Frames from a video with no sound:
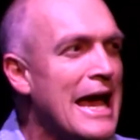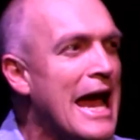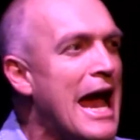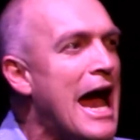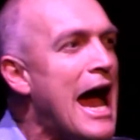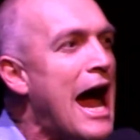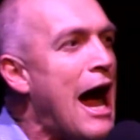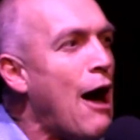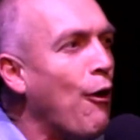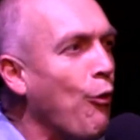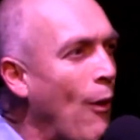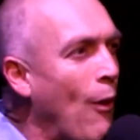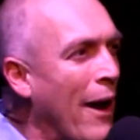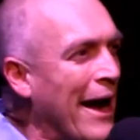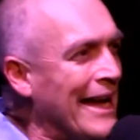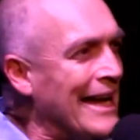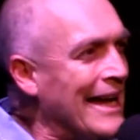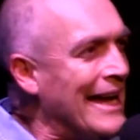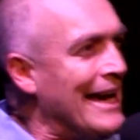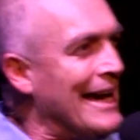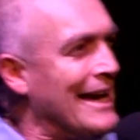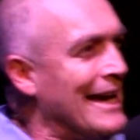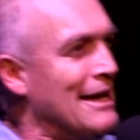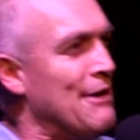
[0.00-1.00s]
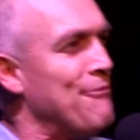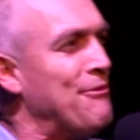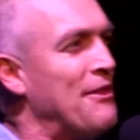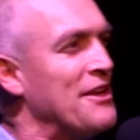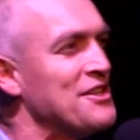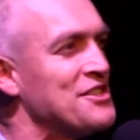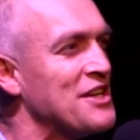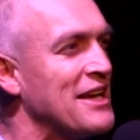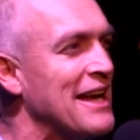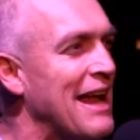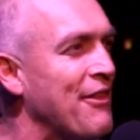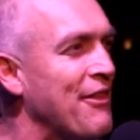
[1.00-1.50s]
I wonder if there's
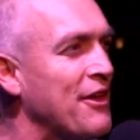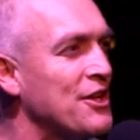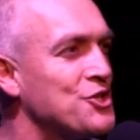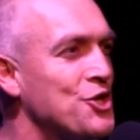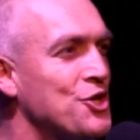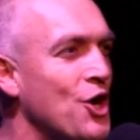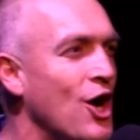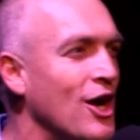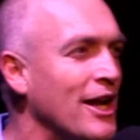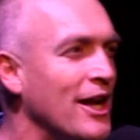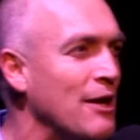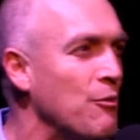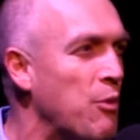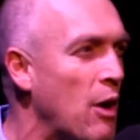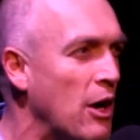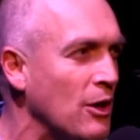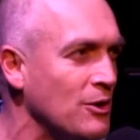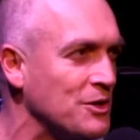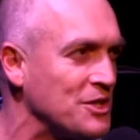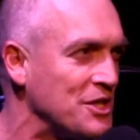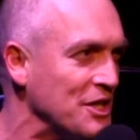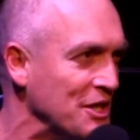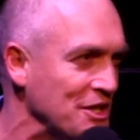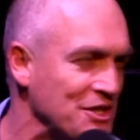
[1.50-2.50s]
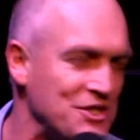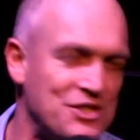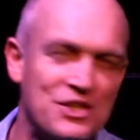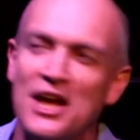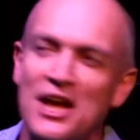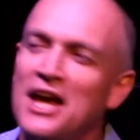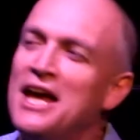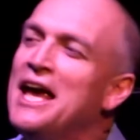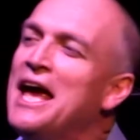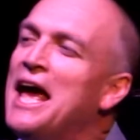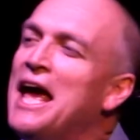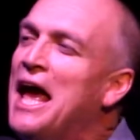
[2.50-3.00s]
another Charlie Walters
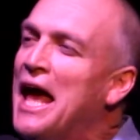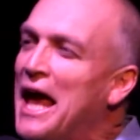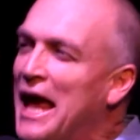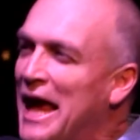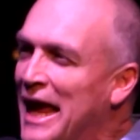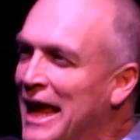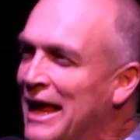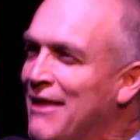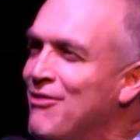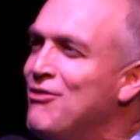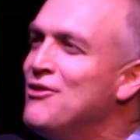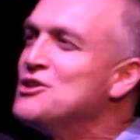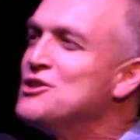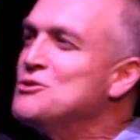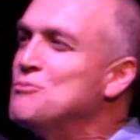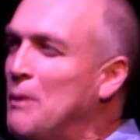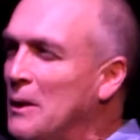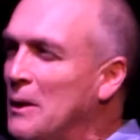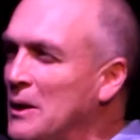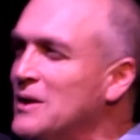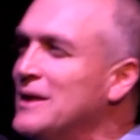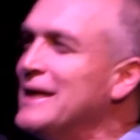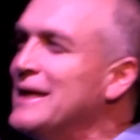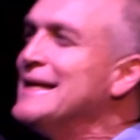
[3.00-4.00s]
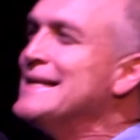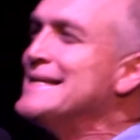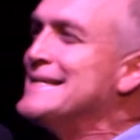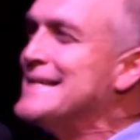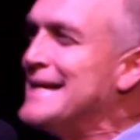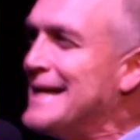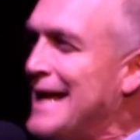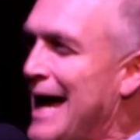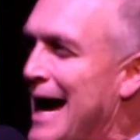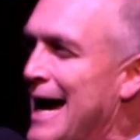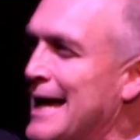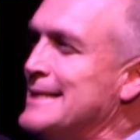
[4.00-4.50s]
in this building
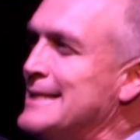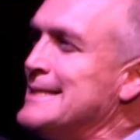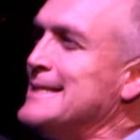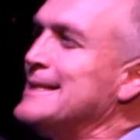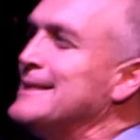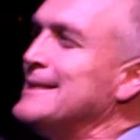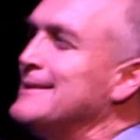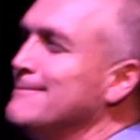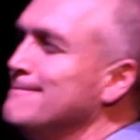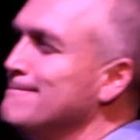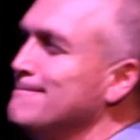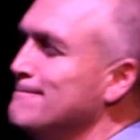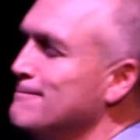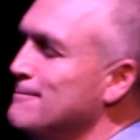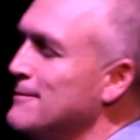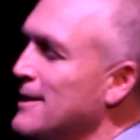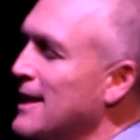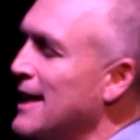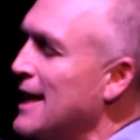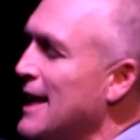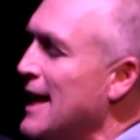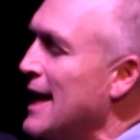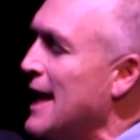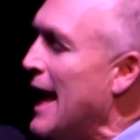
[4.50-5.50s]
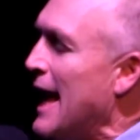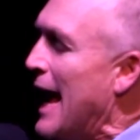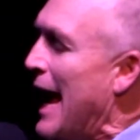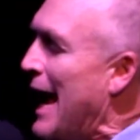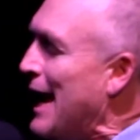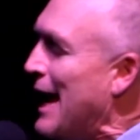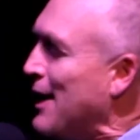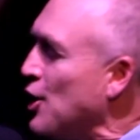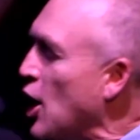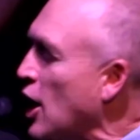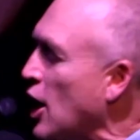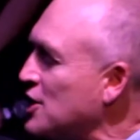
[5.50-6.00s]
tonight.
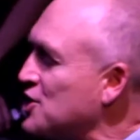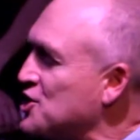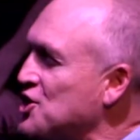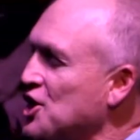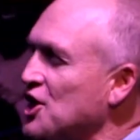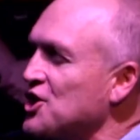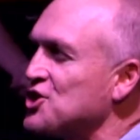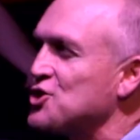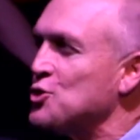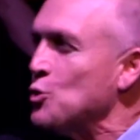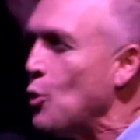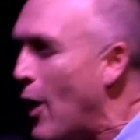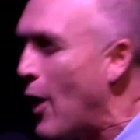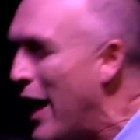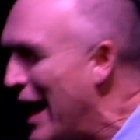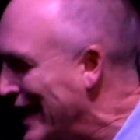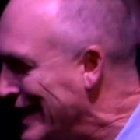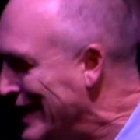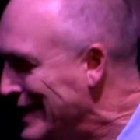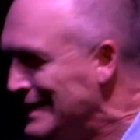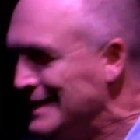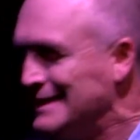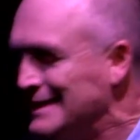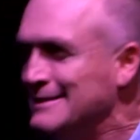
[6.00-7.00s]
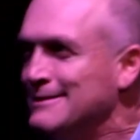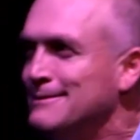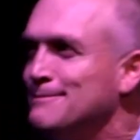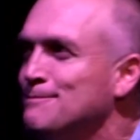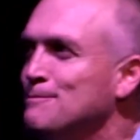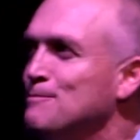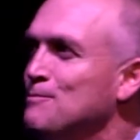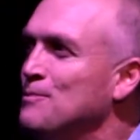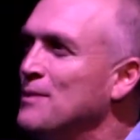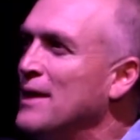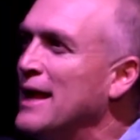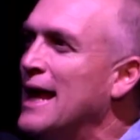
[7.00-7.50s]
And not just one,
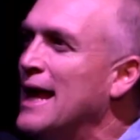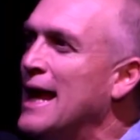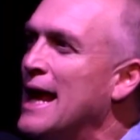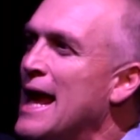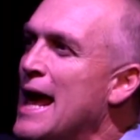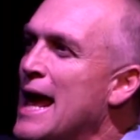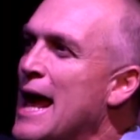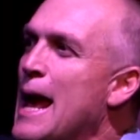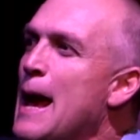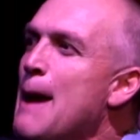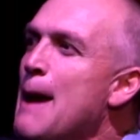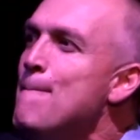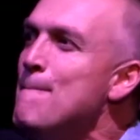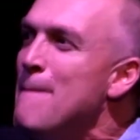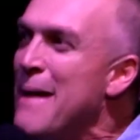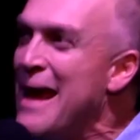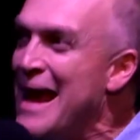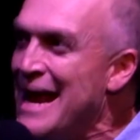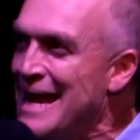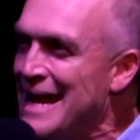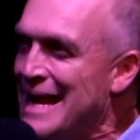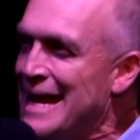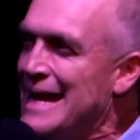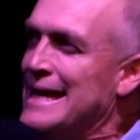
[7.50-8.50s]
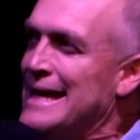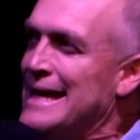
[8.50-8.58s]
many.